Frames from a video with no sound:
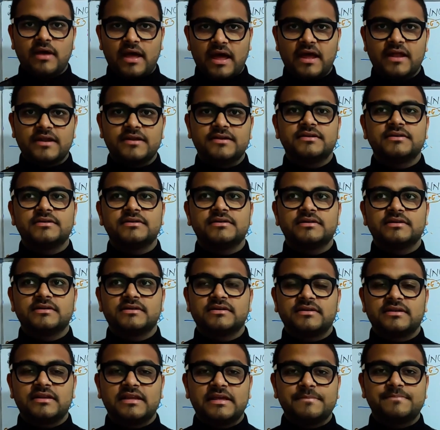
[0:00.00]

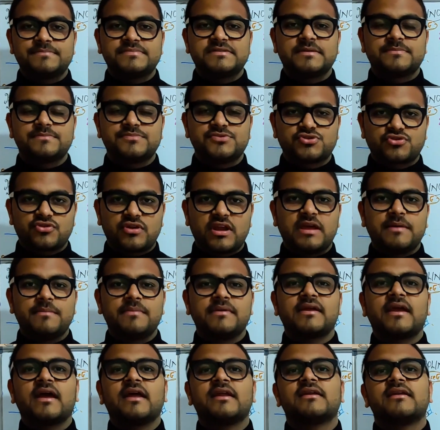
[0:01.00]
and keep
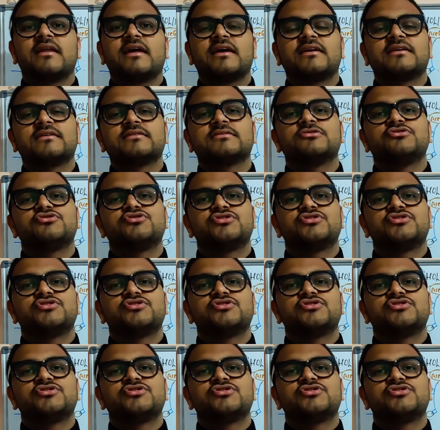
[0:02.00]
subscribing and liking